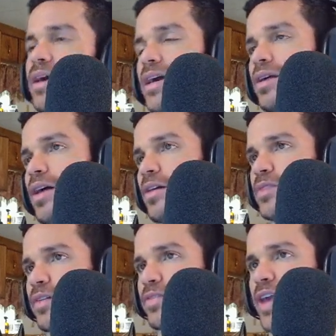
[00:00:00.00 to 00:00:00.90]
I don't have
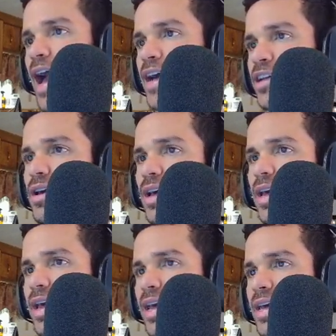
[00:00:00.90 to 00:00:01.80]
enough cash,
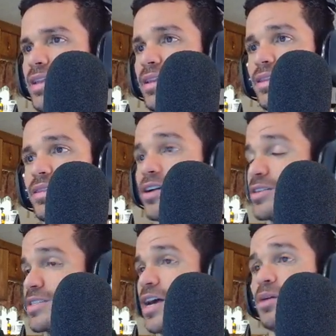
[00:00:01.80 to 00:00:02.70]
and they're
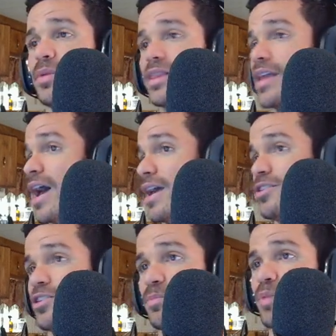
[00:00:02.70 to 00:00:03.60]
telling me that
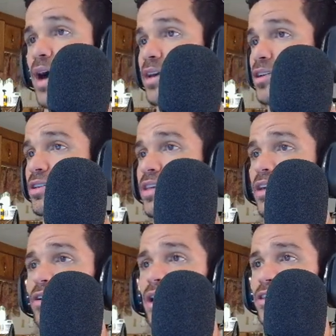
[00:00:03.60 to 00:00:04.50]
you could buy good
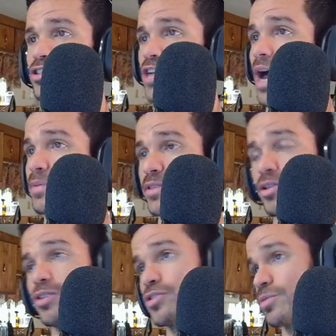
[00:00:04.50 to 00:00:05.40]
gear at the shops, and
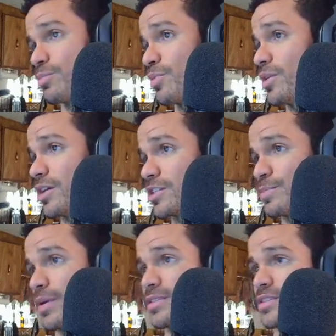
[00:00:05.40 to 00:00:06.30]
those are pretty
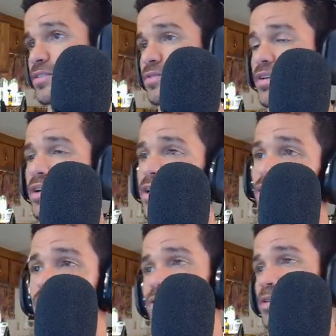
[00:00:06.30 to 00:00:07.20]
expensive,
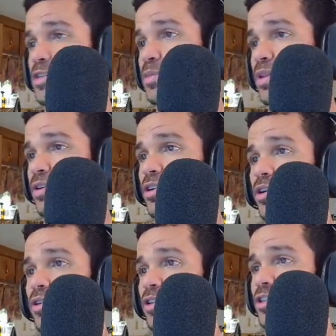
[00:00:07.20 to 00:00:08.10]
especially when they're
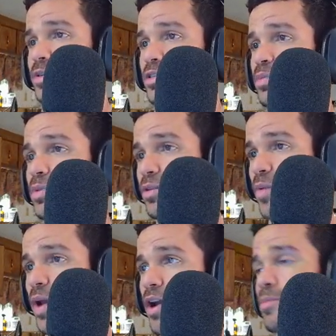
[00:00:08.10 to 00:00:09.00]
good, or especially when they're
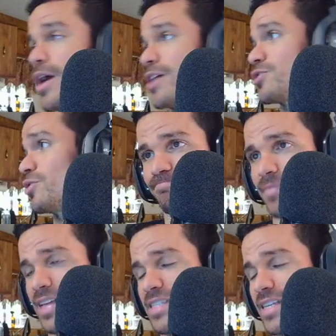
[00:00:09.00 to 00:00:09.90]
rare or magical.
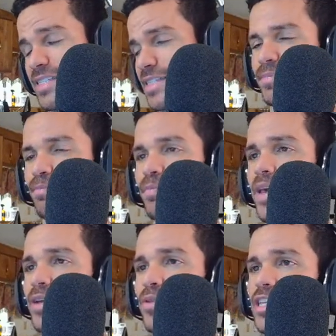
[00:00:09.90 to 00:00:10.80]
It's just
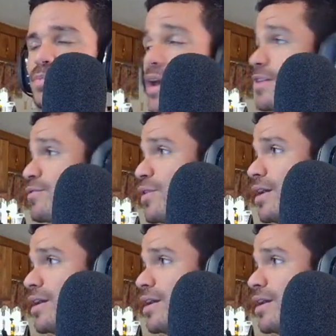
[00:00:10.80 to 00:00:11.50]
make respecking free.